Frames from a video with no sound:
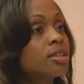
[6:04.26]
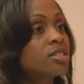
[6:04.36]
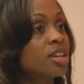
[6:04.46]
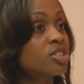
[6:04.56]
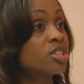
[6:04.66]

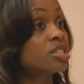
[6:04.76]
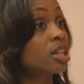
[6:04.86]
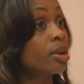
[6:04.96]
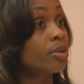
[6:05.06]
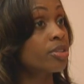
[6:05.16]
such as
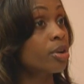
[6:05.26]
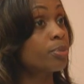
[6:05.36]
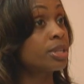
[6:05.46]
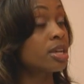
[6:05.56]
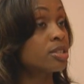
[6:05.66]

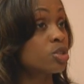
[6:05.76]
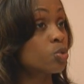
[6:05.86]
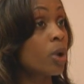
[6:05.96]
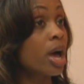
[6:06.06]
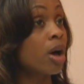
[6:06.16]
sclerotherapy does as
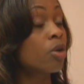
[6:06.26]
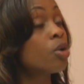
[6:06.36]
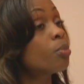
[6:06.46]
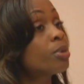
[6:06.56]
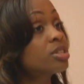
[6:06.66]
well,
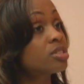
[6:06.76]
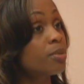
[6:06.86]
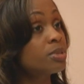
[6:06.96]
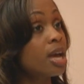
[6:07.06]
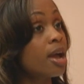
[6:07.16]
but
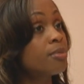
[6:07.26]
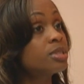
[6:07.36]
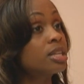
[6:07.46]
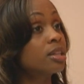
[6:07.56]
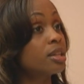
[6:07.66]
sometimes
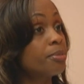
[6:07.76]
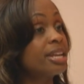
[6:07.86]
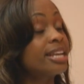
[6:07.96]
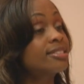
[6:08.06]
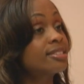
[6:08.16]
it
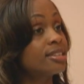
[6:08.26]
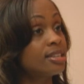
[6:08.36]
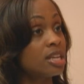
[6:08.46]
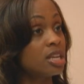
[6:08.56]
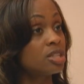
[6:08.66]
eliminates the
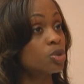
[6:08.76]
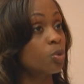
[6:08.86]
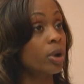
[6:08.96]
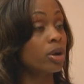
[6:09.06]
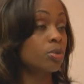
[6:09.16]
need to
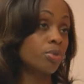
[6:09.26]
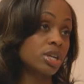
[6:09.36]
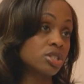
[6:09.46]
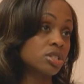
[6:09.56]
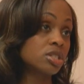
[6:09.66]
wear
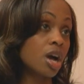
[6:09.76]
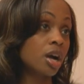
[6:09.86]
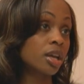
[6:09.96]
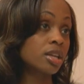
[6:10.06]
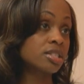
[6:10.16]
compression
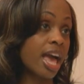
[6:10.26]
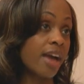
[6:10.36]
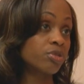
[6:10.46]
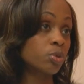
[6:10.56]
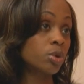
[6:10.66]
stockings
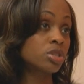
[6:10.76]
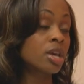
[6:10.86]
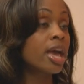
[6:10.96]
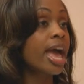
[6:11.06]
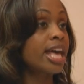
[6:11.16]
afterwards,
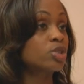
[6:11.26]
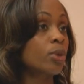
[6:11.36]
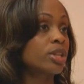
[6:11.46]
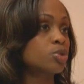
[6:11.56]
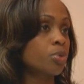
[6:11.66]
as
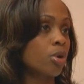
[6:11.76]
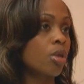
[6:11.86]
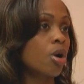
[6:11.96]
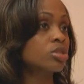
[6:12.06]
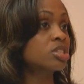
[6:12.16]
well as
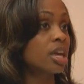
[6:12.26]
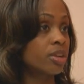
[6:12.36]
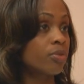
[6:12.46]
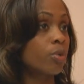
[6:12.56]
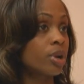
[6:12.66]
prolonged sun
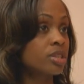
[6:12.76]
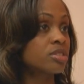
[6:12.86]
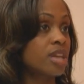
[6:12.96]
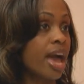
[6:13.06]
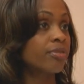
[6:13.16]

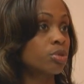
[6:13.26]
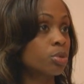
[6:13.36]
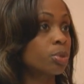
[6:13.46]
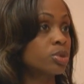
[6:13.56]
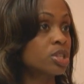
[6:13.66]
avoidance after the
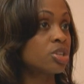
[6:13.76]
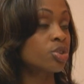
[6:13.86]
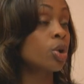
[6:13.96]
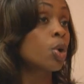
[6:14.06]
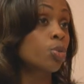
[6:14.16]

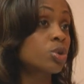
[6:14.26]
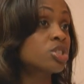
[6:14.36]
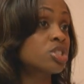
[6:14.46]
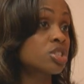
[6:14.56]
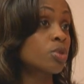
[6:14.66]
procedure, which
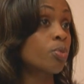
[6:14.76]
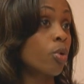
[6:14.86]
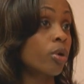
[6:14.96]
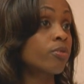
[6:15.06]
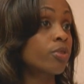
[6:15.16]
is
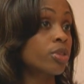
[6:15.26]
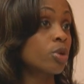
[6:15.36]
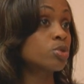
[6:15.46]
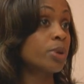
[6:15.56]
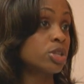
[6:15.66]
important for
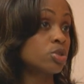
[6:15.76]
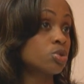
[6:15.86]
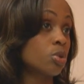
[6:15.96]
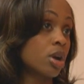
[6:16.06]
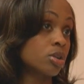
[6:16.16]
those patients
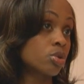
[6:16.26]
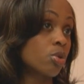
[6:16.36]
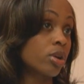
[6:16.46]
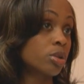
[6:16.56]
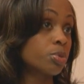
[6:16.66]
who are
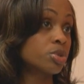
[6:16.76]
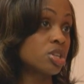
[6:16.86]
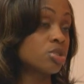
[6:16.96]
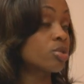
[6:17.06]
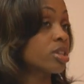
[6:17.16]
undergoing the
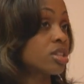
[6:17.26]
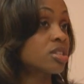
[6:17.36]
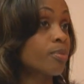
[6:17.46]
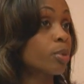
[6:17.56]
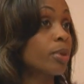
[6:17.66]
procedure in the summer